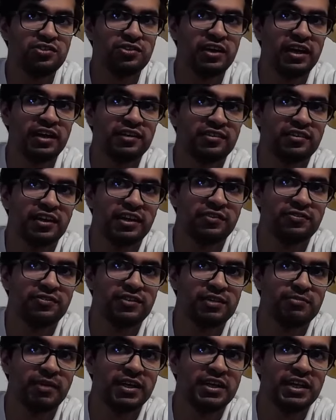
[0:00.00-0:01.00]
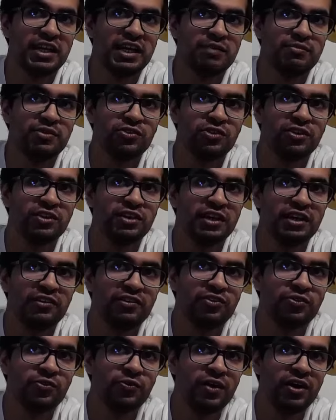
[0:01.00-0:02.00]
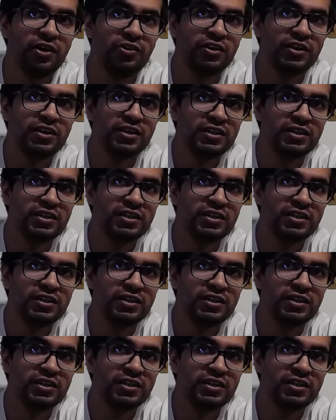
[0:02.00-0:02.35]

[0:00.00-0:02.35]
You guys can kind of see my name is on there as well.